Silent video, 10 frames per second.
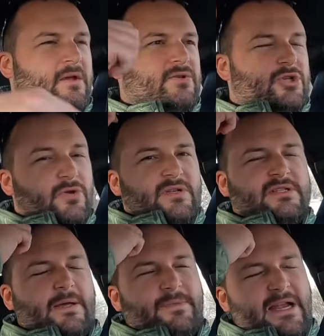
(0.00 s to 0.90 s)
So
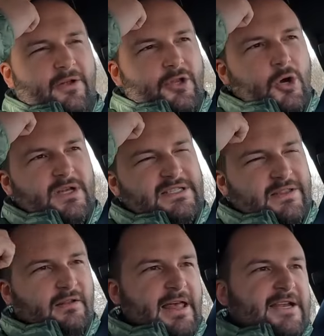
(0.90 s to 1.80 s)
something I'll note is
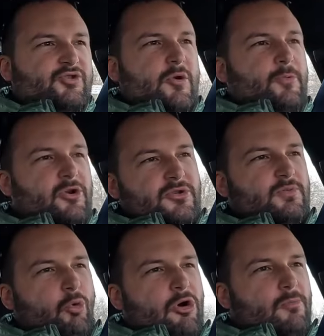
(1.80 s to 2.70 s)
in the last trip when it was
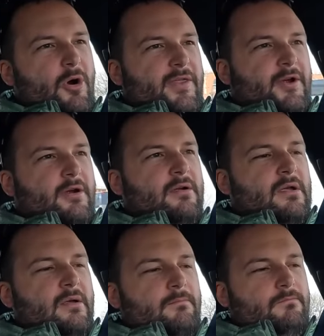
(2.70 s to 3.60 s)
warm weather,
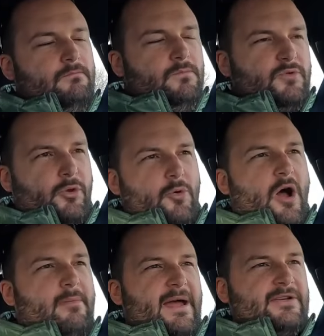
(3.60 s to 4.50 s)
through
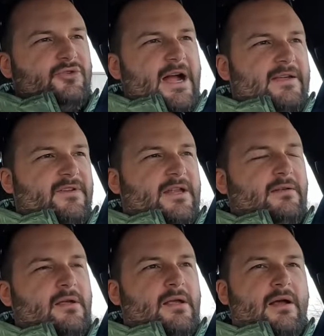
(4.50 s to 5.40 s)
all my
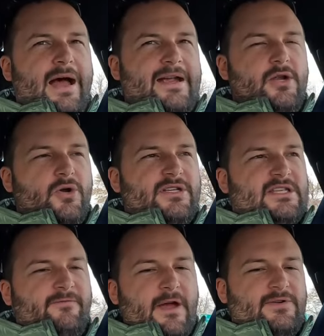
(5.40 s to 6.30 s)
driving, I
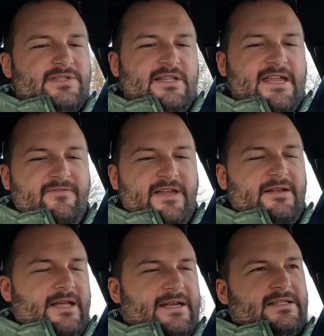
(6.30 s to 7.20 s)
noticed if I was
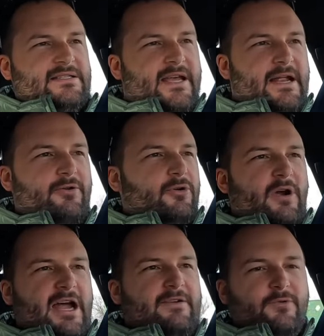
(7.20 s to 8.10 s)
leaving and it said I would
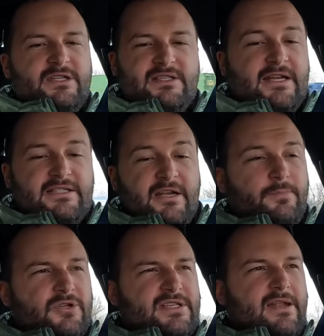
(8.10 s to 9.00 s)
arrive with say
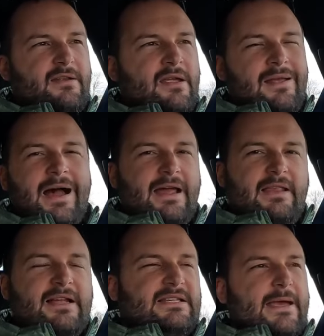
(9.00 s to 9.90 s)
10%, I a
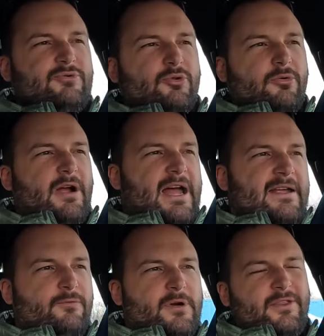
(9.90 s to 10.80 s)
lot of times would
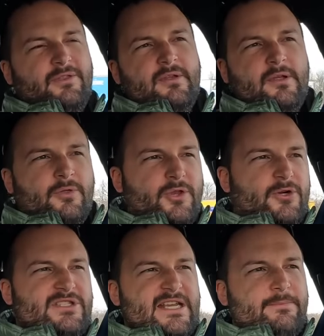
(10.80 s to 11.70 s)
arrive with
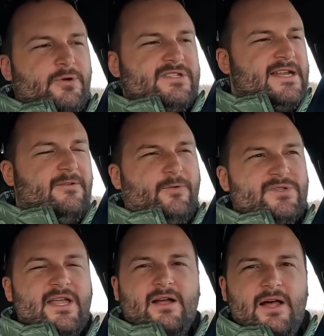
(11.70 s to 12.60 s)
13% if it
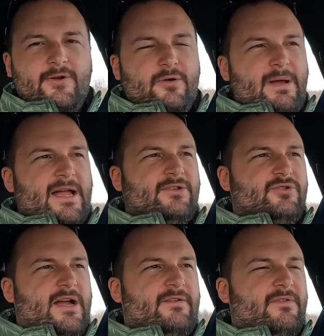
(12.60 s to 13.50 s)
was like a 100 mile
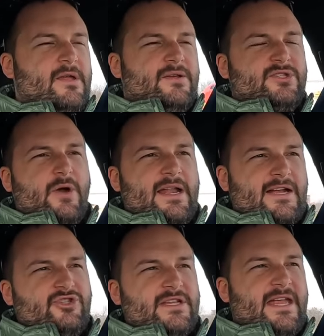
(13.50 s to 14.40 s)
drive. So I'd
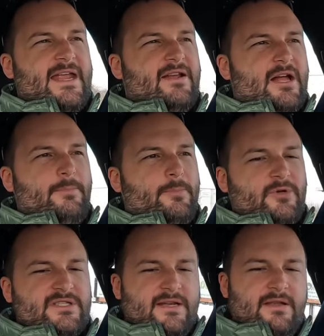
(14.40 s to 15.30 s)
actually gain a couple
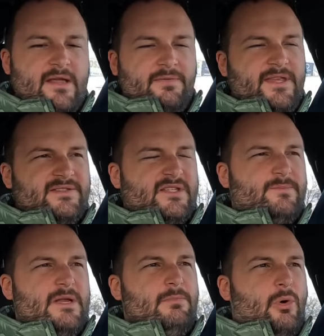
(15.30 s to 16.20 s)
percent. This has
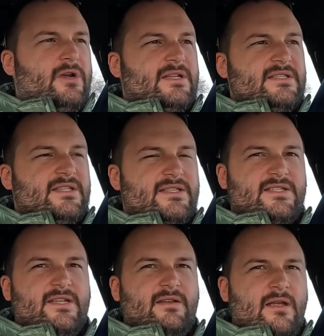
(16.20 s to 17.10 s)
been more
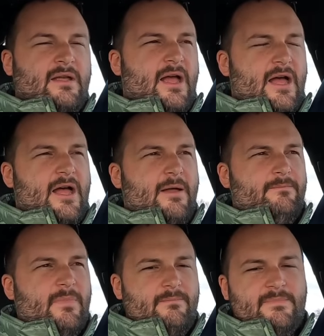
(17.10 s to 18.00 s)
consistent.
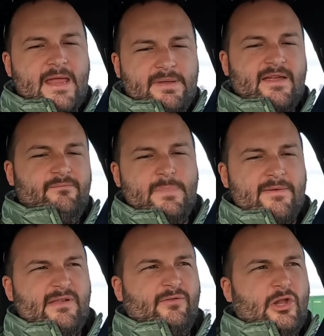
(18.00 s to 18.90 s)
Um, maybe
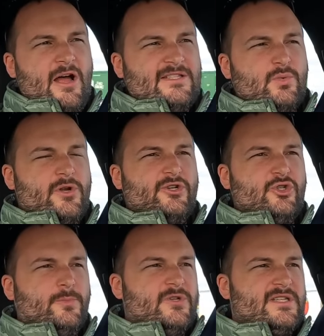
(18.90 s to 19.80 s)
maybe I've lost one or
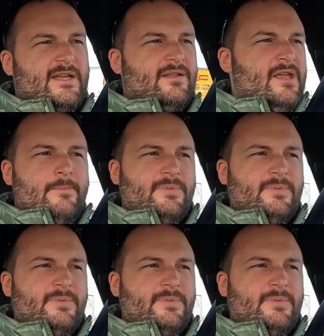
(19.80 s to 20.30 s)
2%,